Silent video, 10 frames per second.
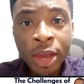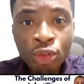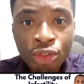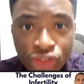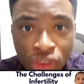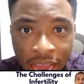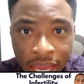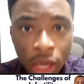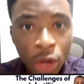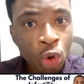Make you
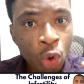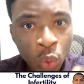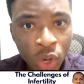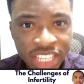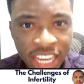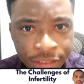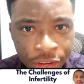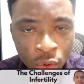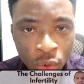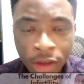try, go watch that
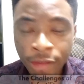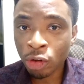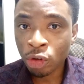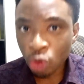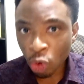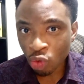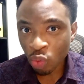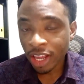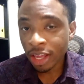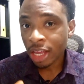video. For those
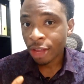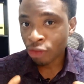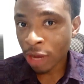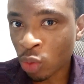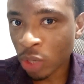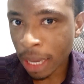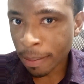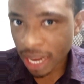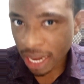where they try to get